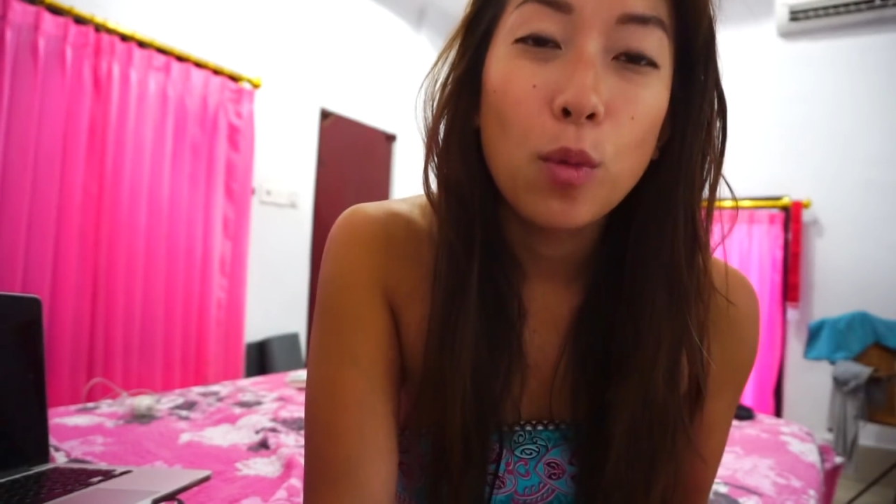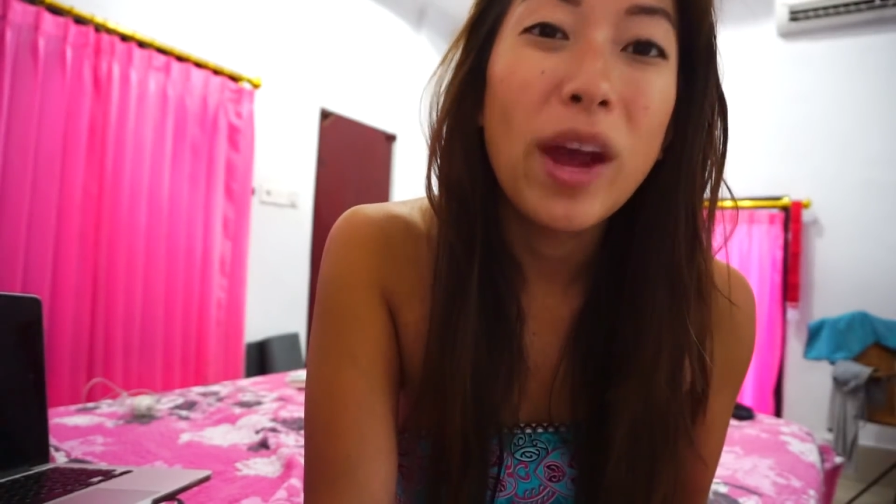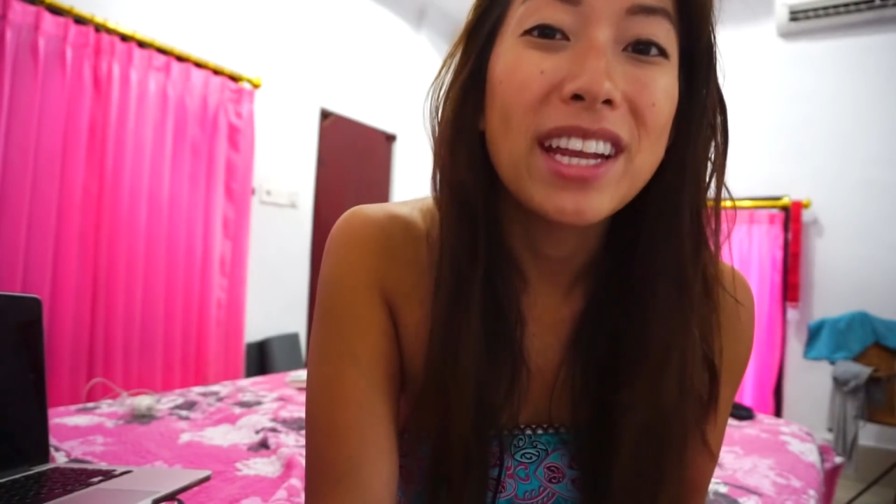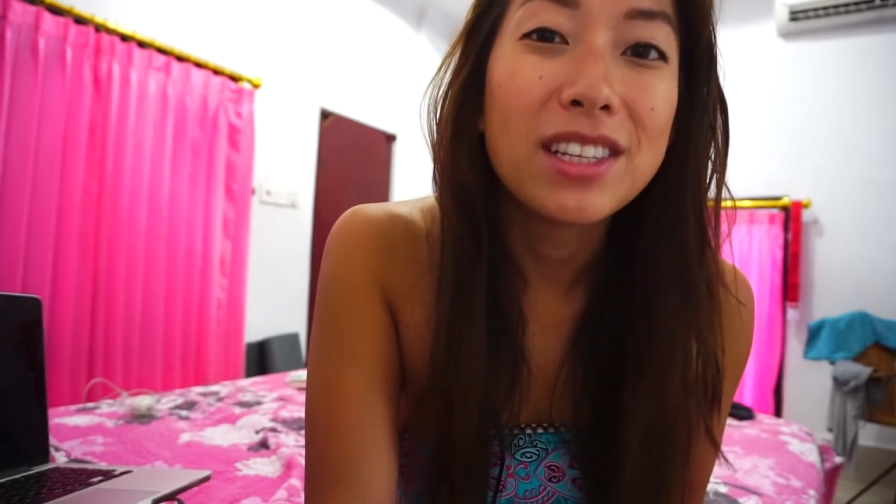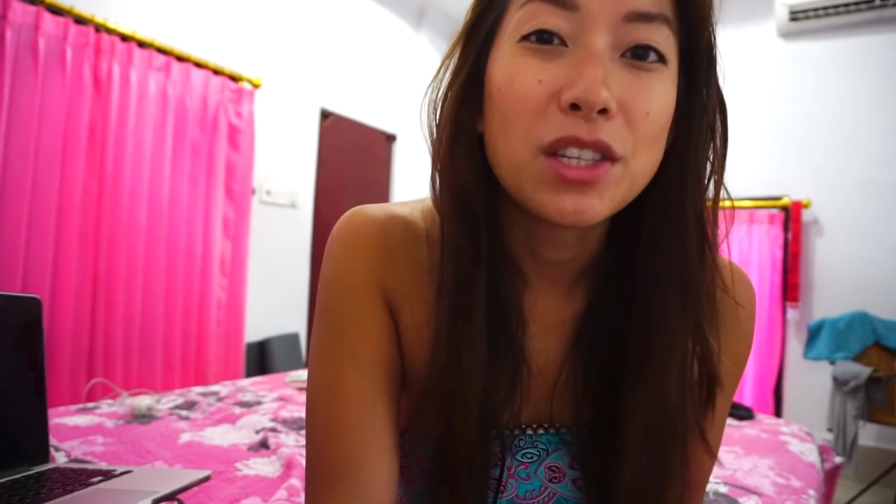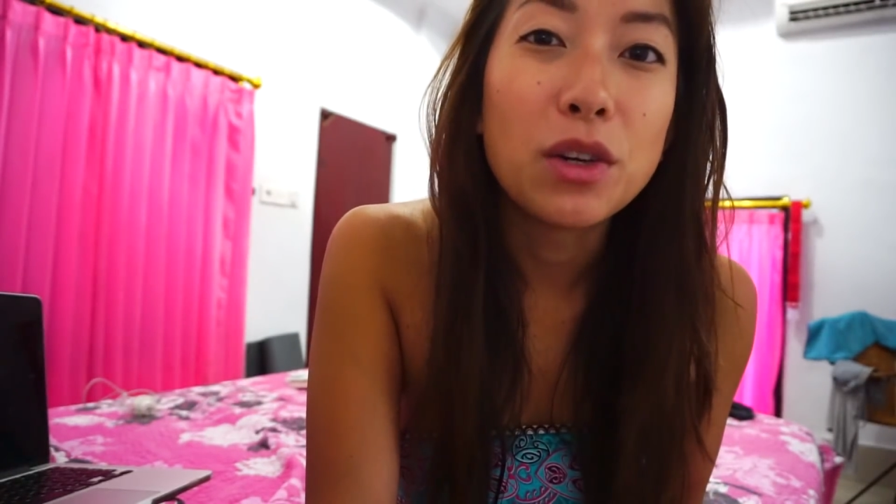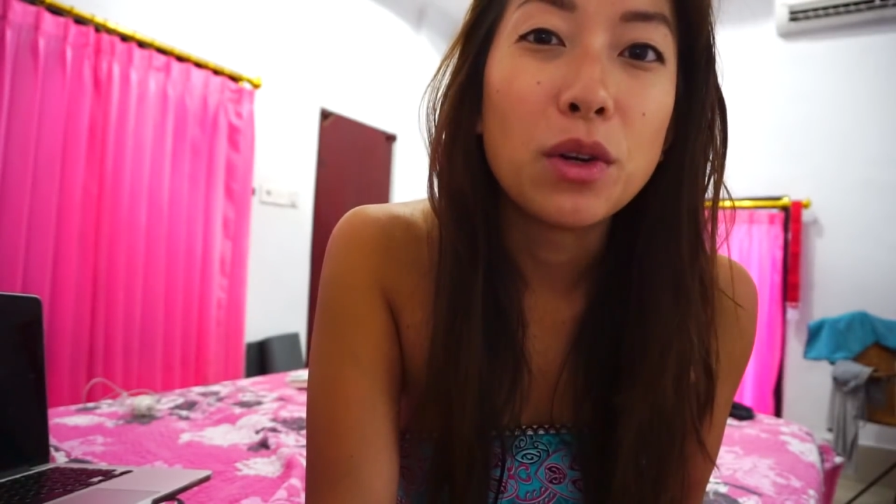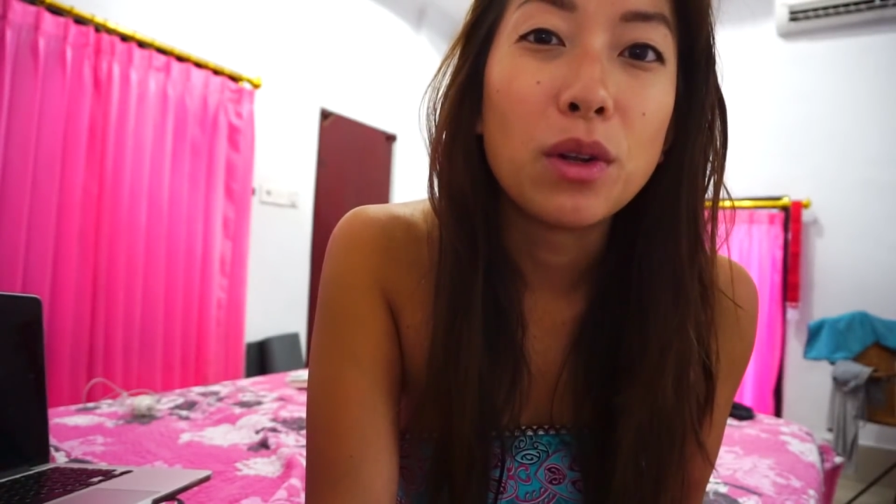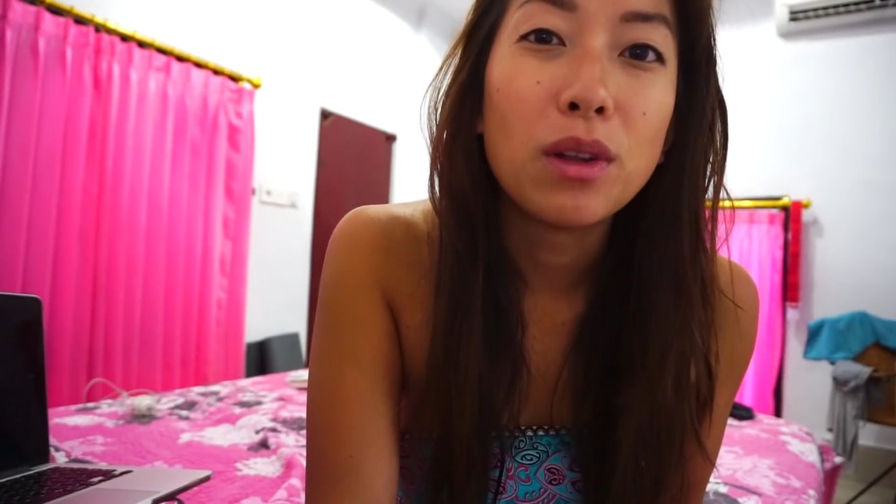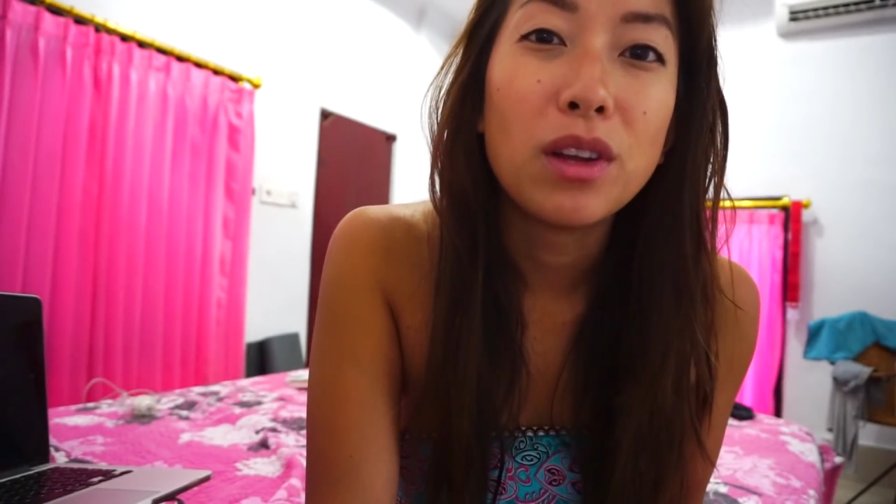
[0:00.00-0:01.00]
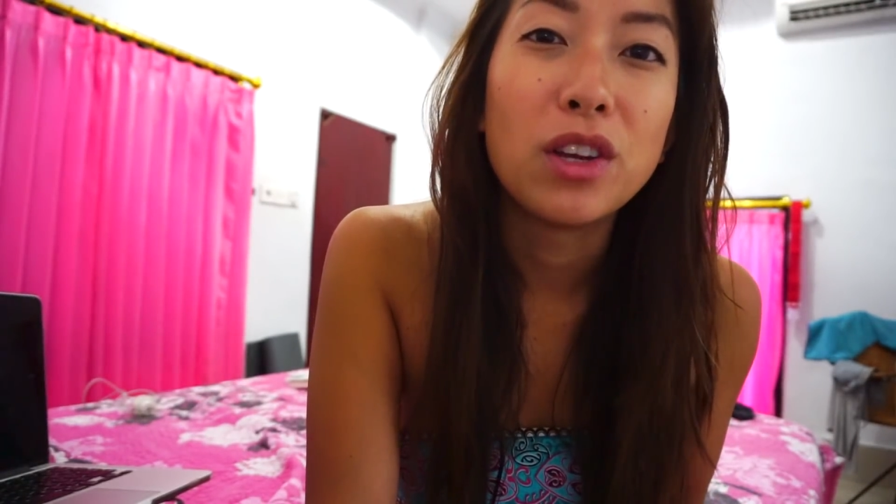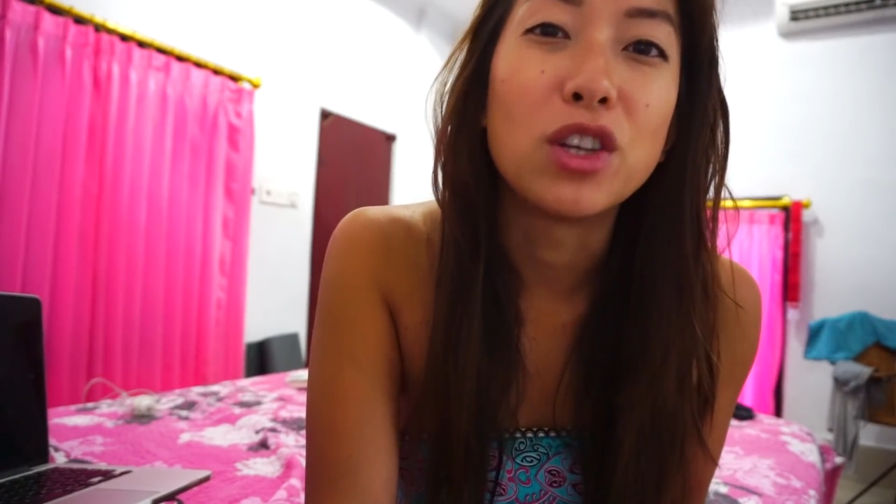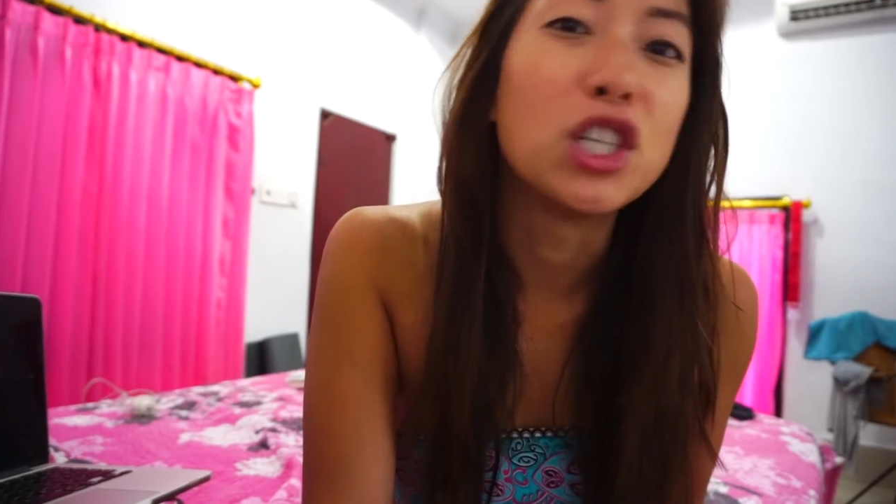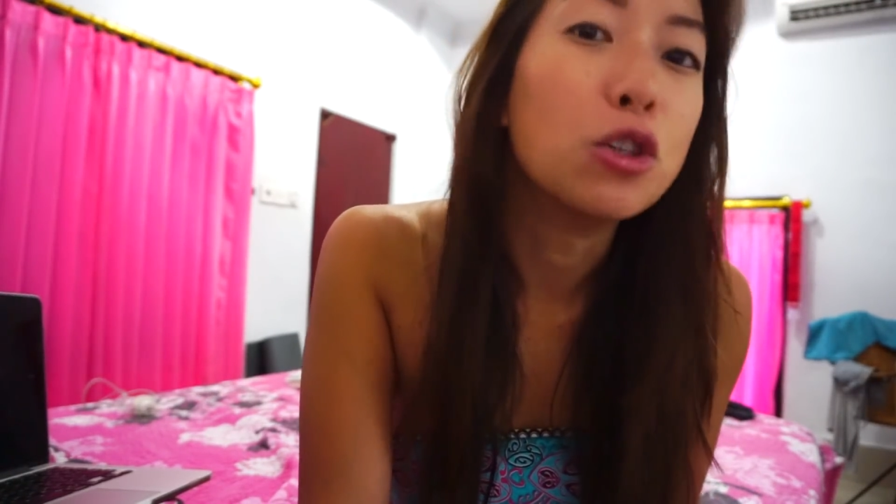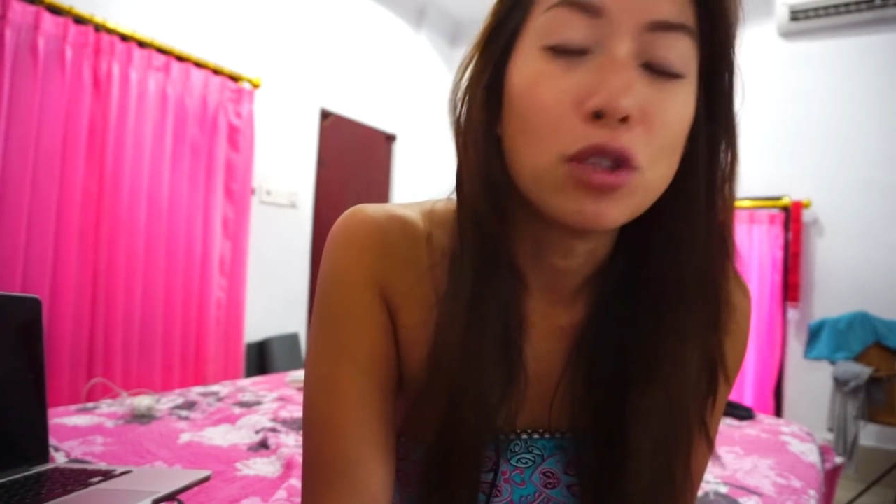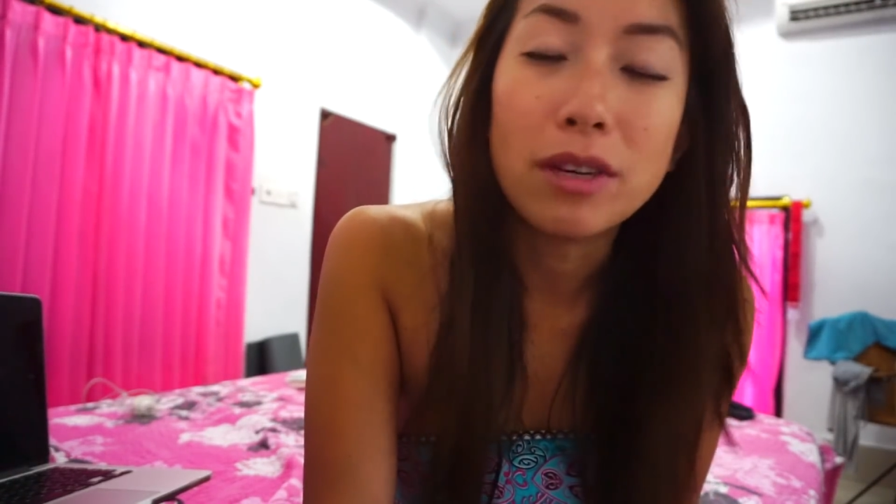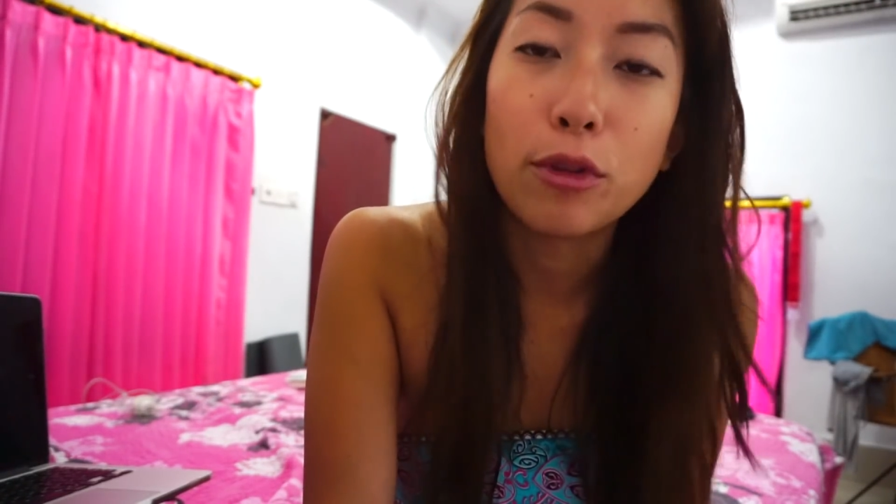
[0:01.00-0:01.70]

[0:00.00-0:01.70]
wait until your children